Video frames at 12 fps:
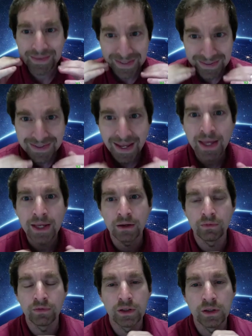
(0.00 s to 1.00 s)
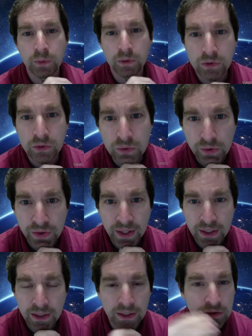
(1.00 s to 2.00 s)
today available tool
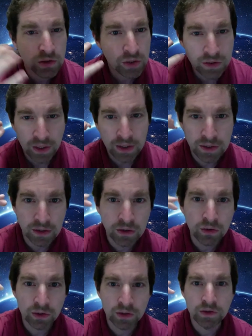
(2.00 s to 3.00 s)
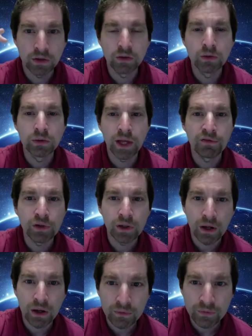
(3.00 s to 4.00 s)
that is just it's a new it's a new
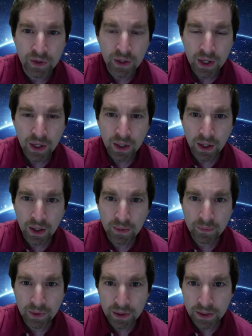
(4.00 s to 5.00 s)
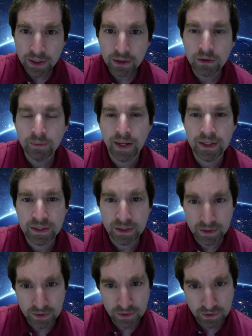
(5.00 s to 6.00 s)
level of um, clinical
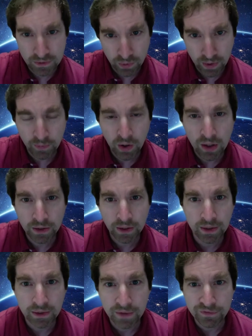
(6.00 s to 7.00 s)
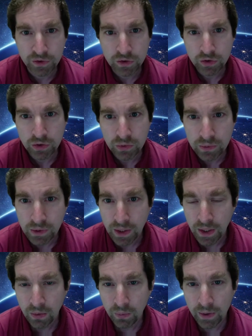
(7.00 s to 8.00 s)
medicine. This is what I'm calling level two,
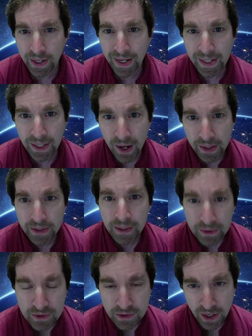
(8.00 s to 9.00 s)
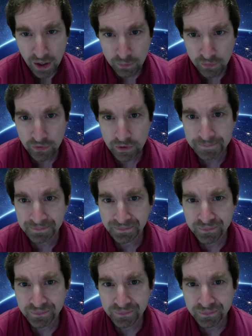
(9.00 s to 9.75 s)
where AI is helpful.